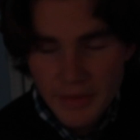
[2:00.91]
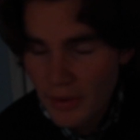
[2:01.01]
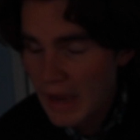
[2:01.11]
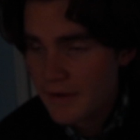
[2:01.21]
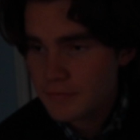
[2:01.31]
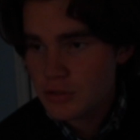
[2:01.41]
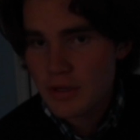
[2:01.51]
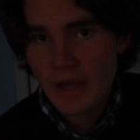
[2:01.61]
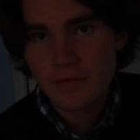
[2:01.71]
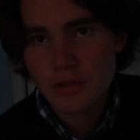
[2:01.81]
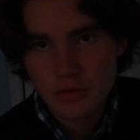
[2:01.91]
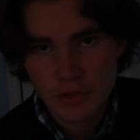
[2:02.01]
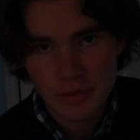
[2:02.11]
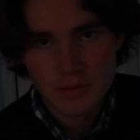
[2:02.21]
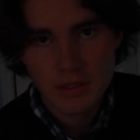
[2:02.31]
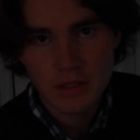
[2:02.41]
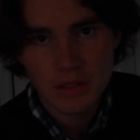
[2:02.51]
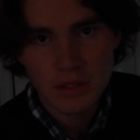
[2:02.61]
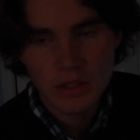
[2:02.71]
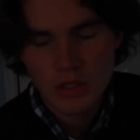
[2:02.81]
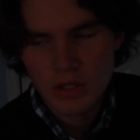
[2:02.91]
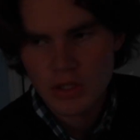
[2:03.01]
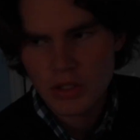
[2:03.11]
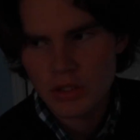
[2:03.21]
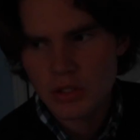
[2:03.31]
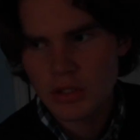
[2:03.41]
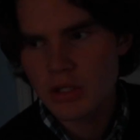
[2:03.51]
Now, after you have your script, you